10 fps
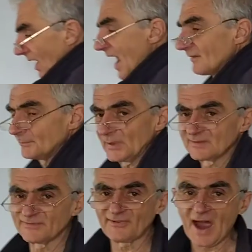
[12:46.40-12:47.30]
have
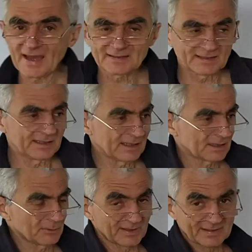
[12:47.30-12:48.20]
been
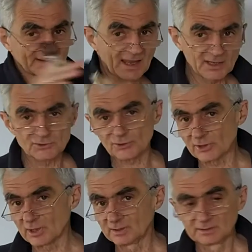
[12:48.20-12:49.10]
fighting with
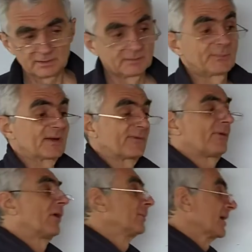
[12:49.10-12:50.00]
nature,
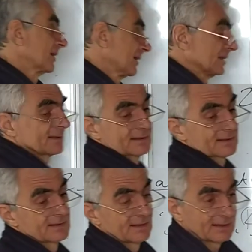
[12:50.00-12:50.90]
performing this
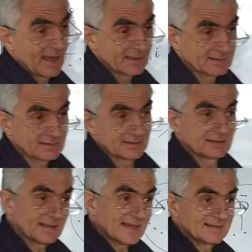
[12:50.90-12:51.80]

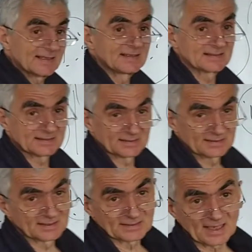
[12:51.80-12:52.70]
synthesis,
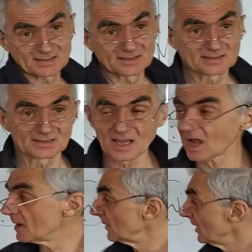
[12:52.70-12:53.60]
yeah, I